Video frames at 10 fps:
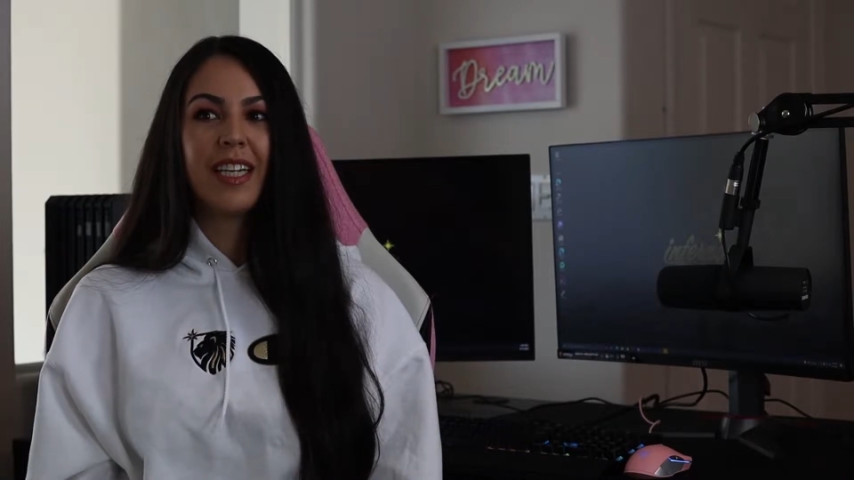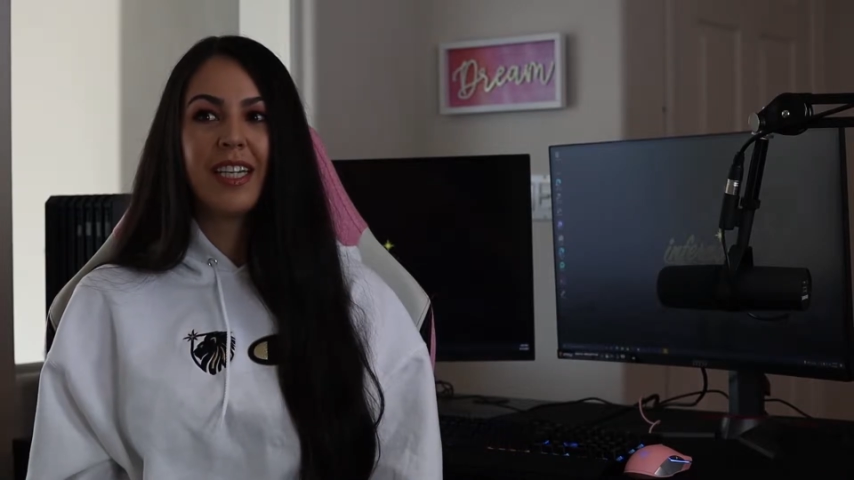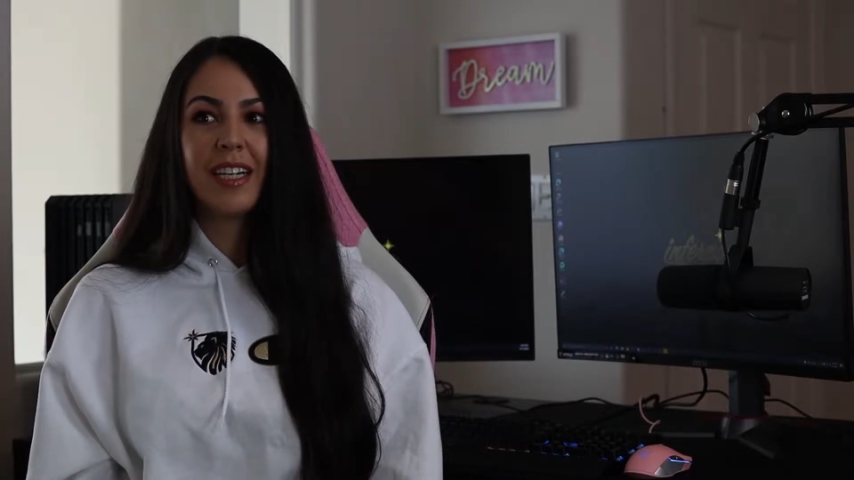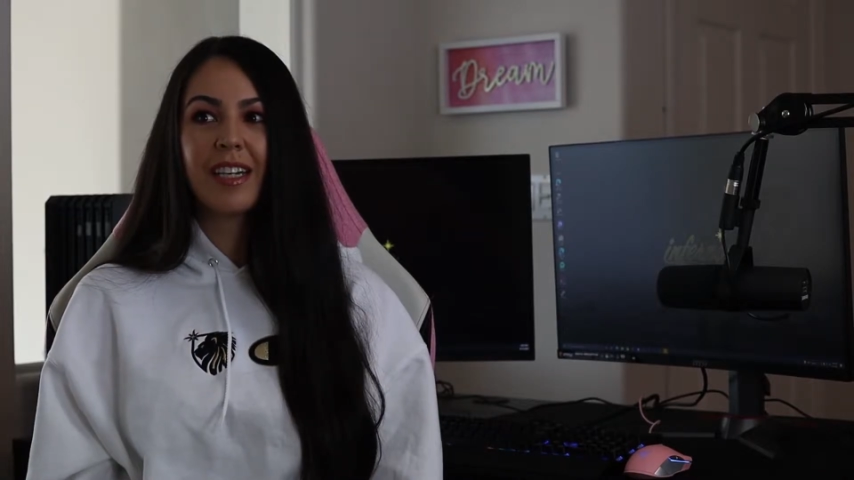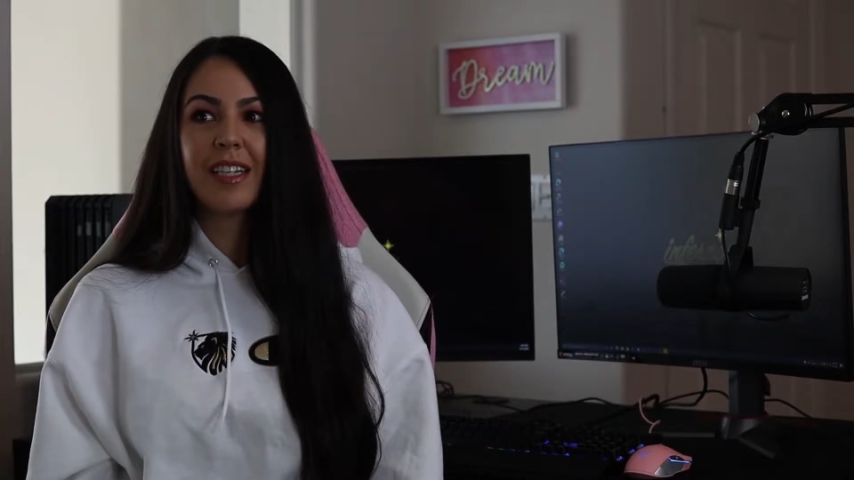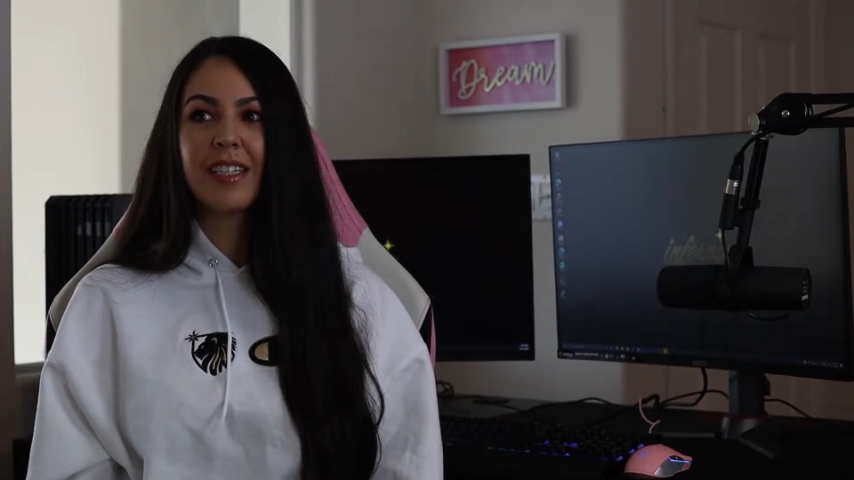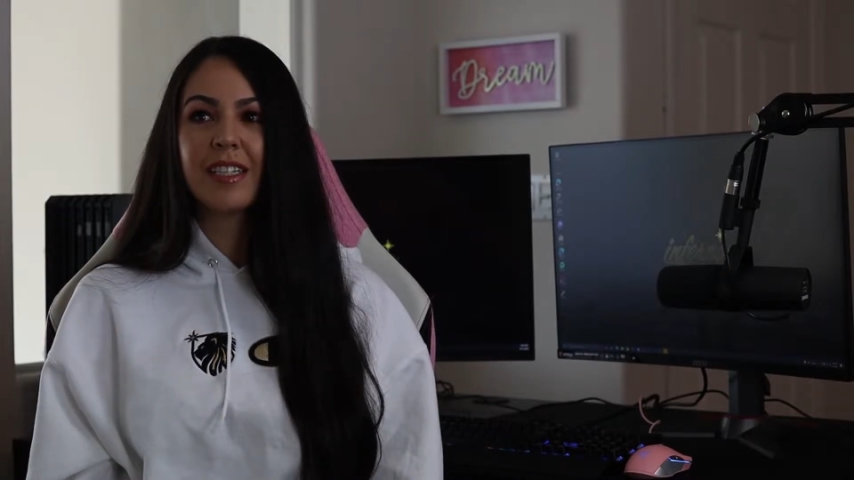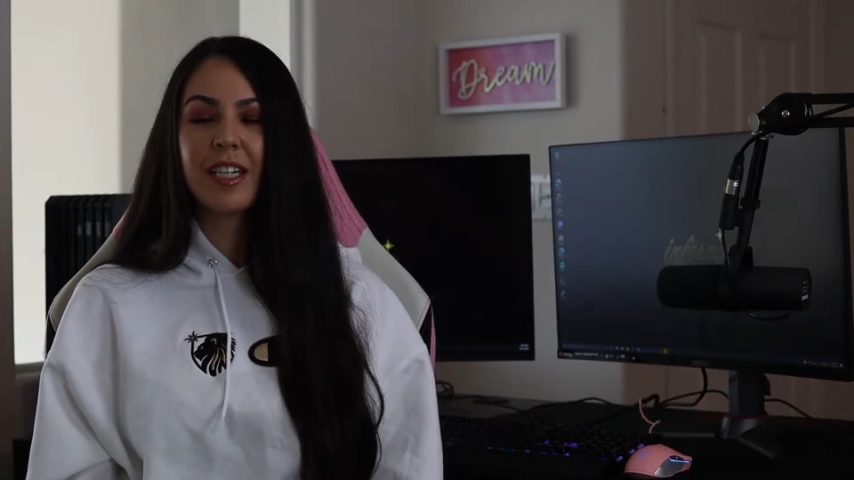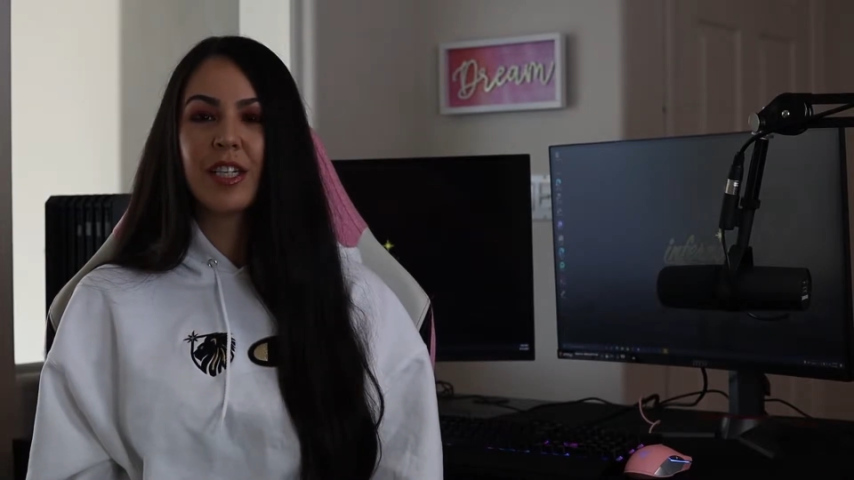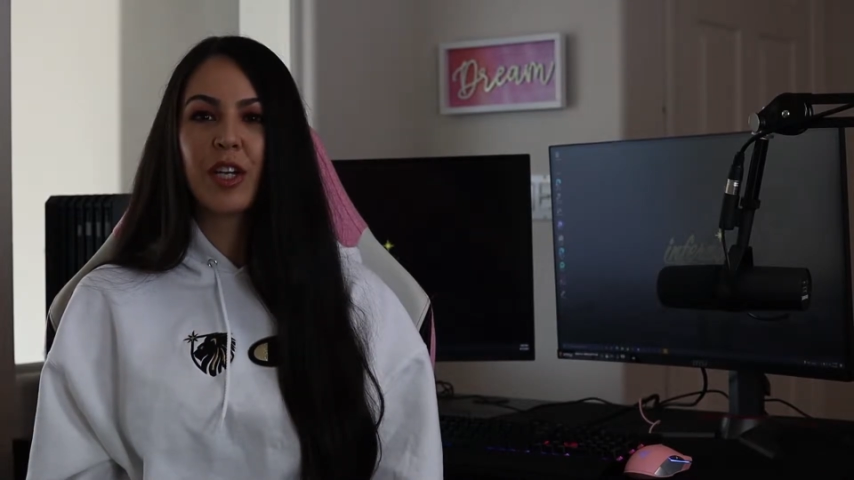he got
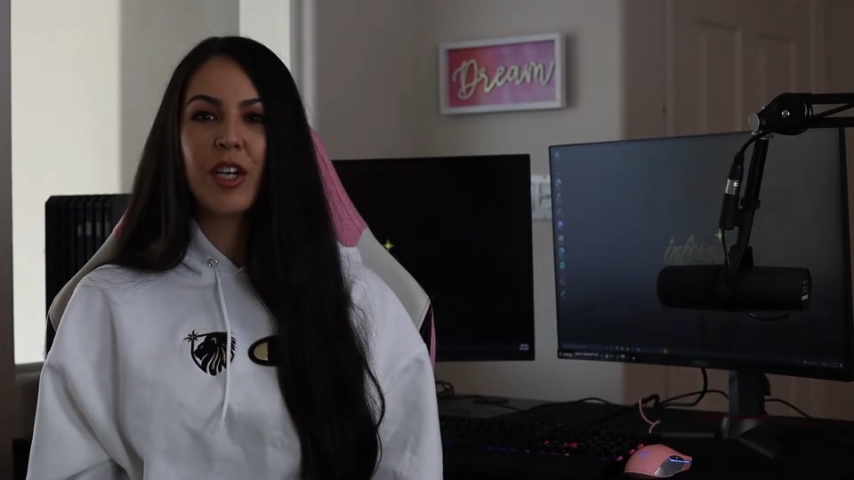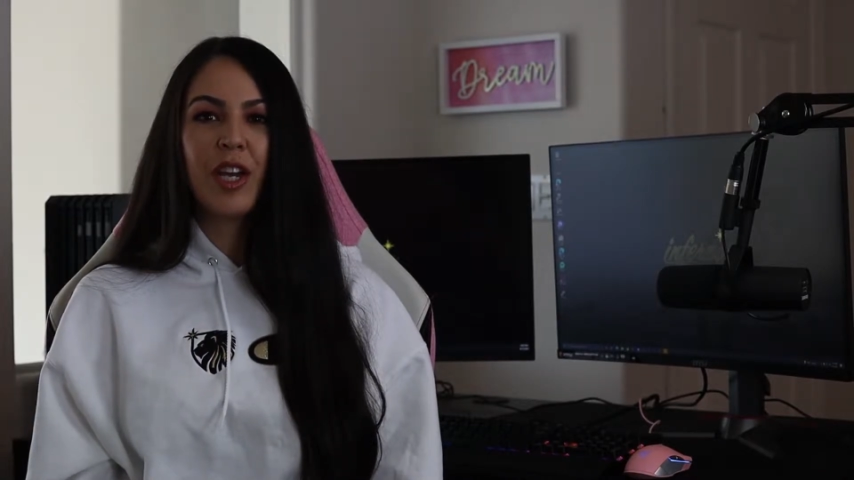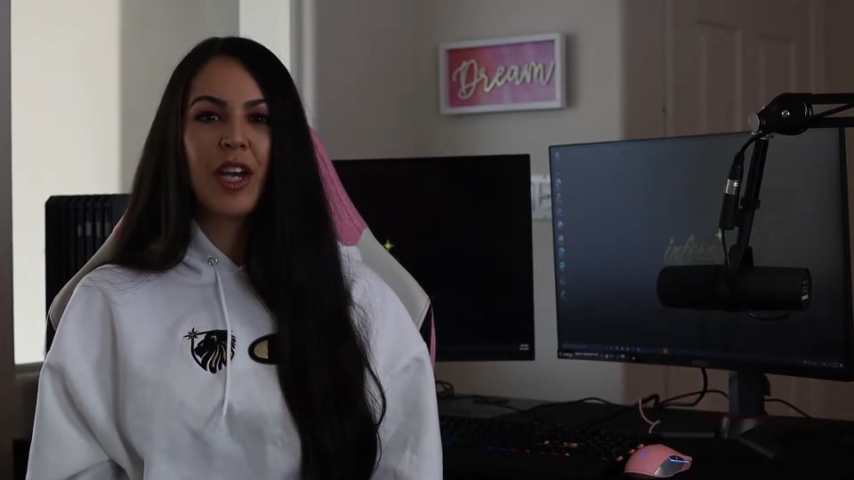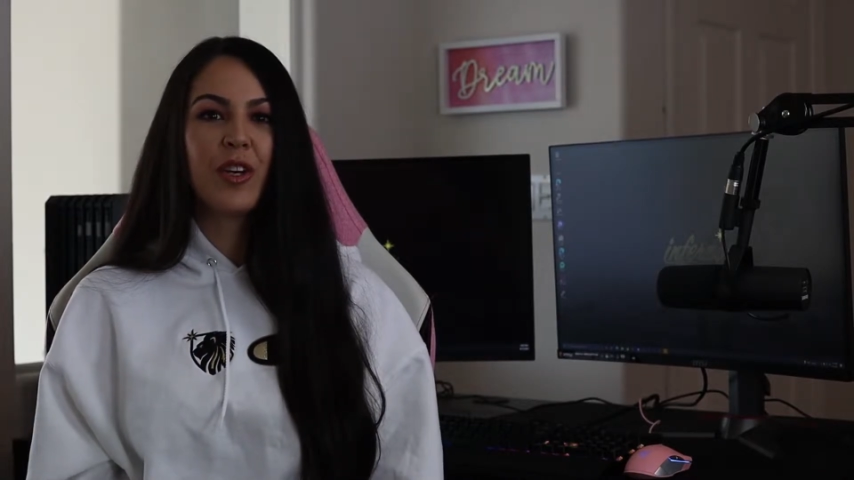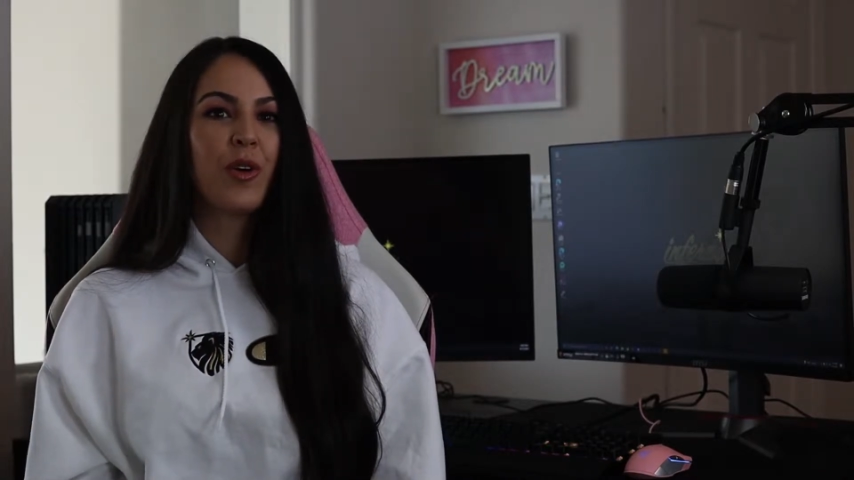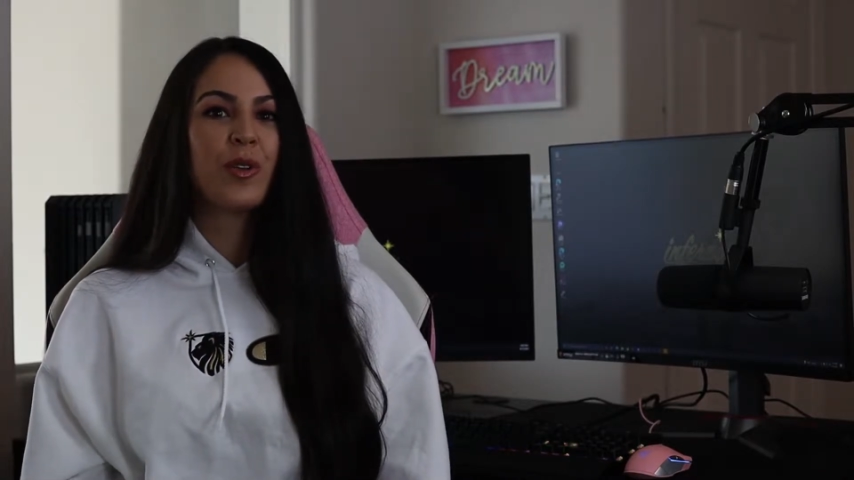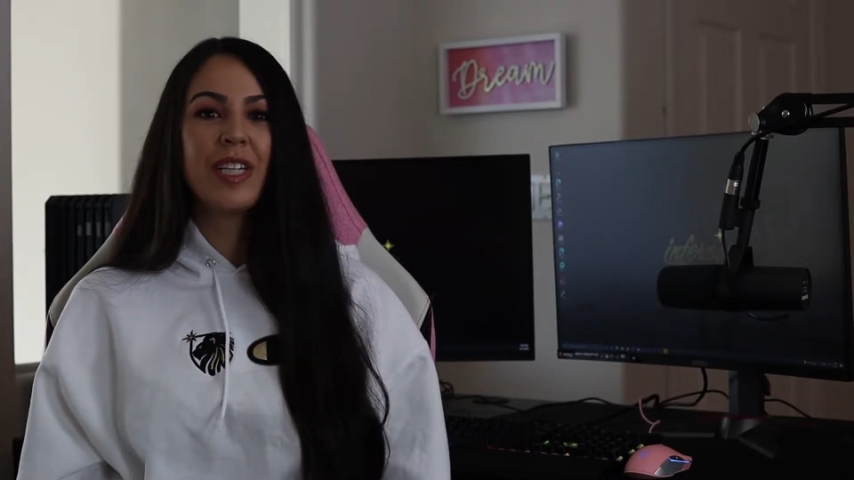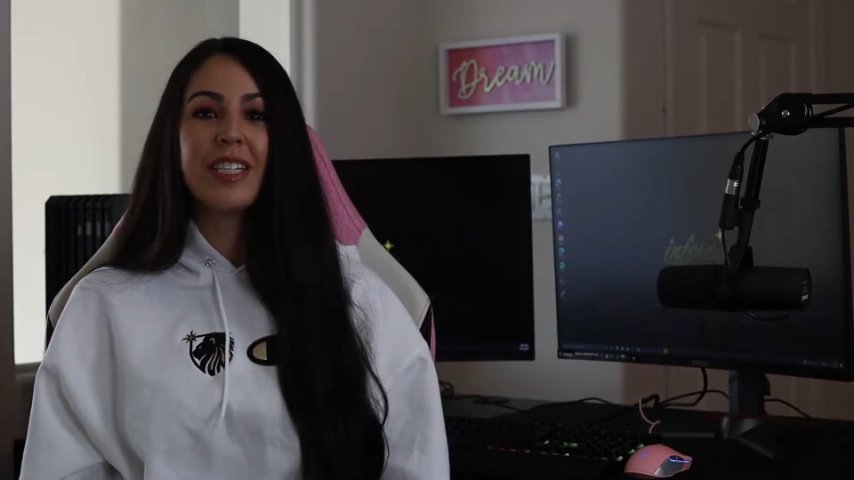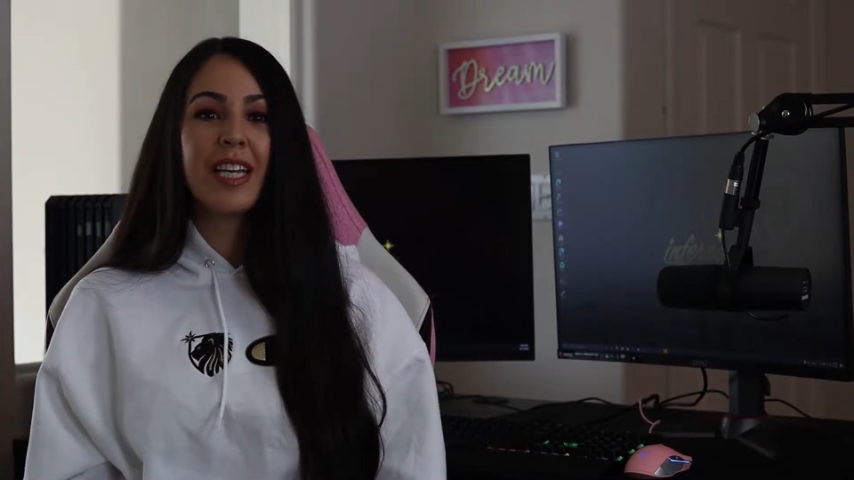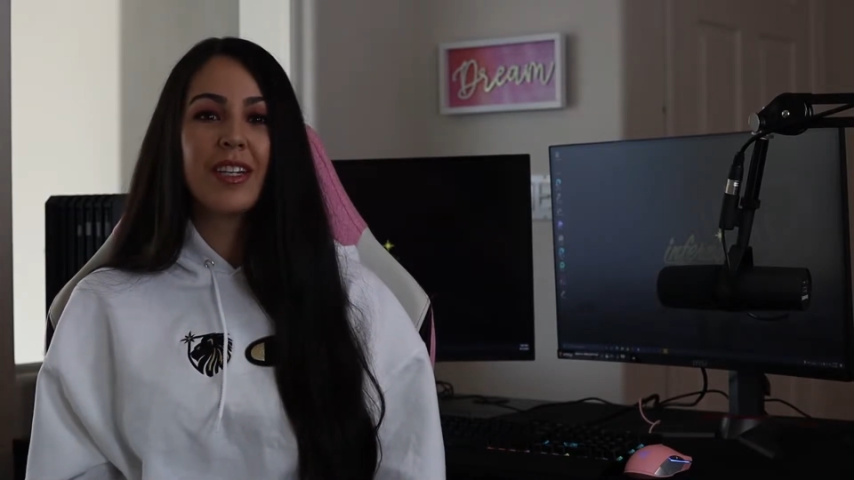us like an old
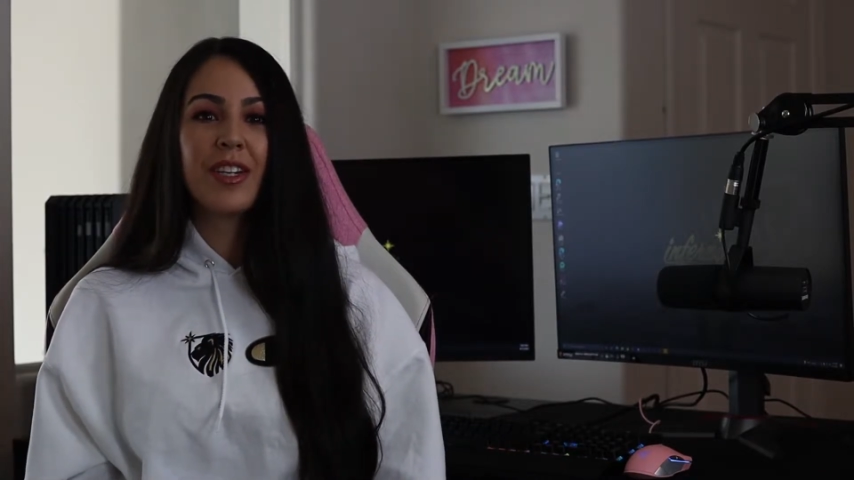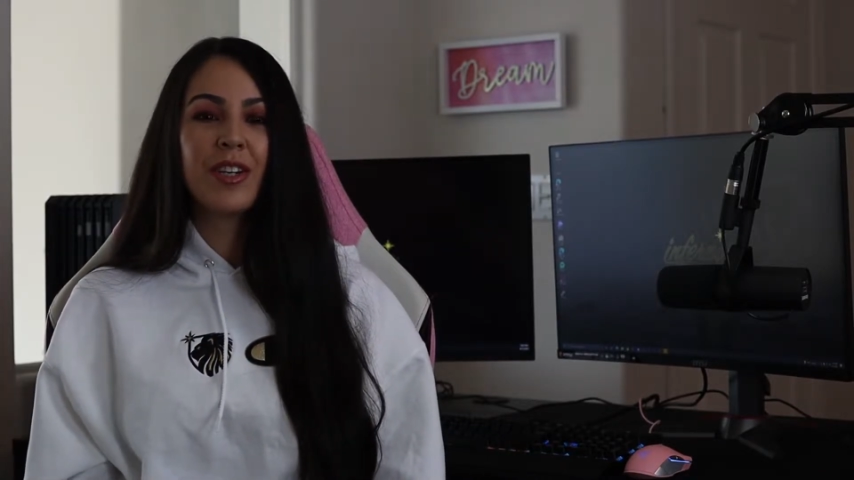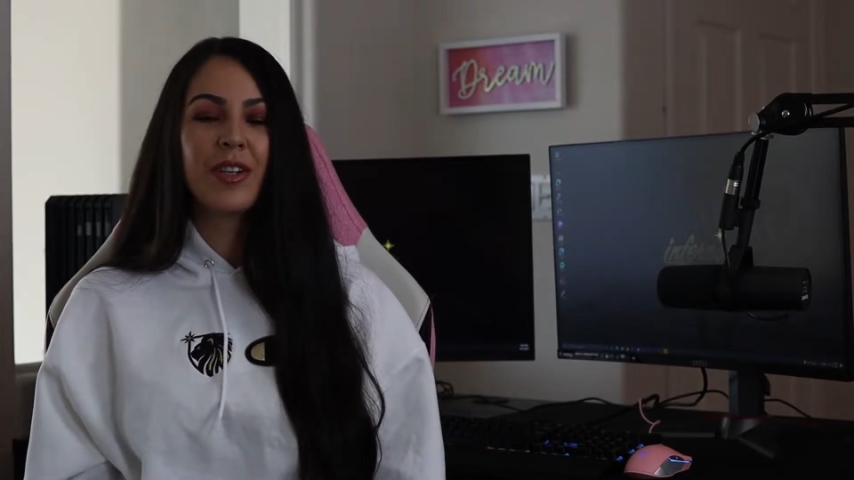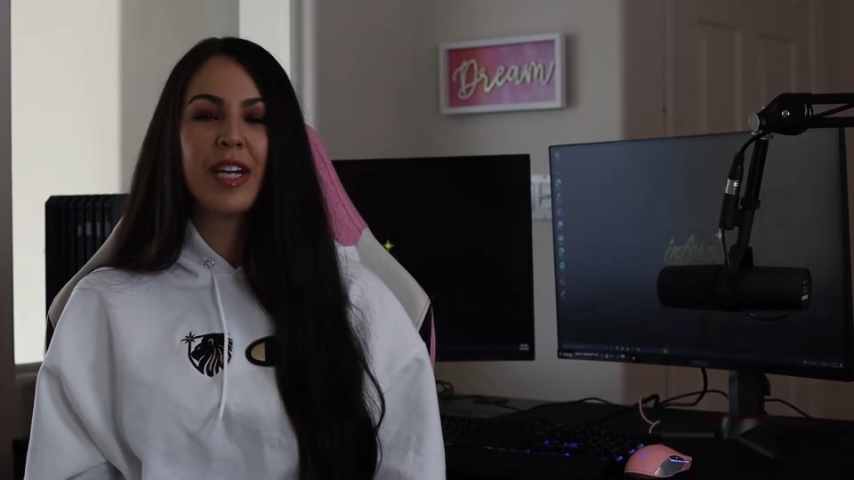Nintendo,